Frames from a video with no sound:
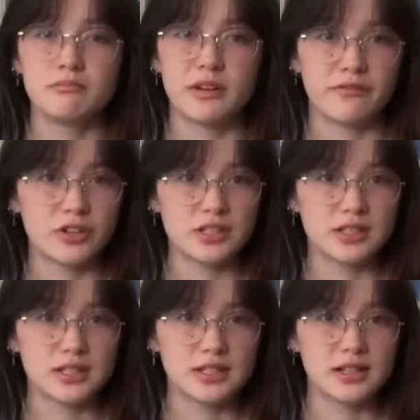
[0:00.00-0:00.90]
But
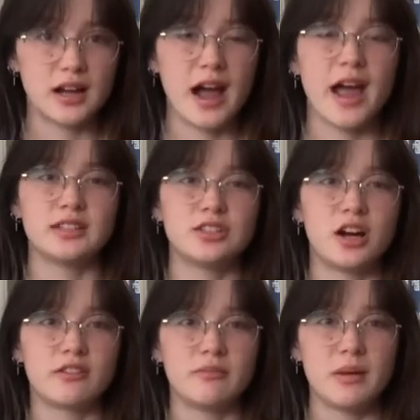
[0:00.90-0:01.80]
first, I had to
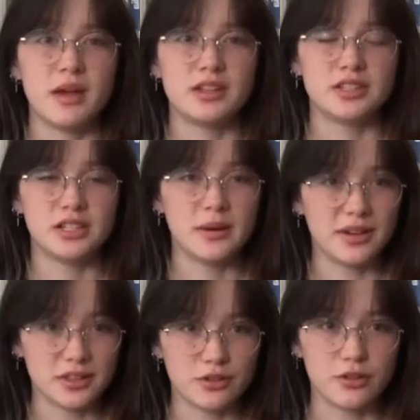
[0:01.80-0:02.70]
talk to my mentor
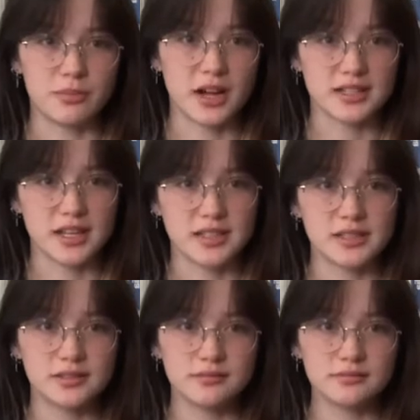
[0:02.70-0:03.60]
about the whole process.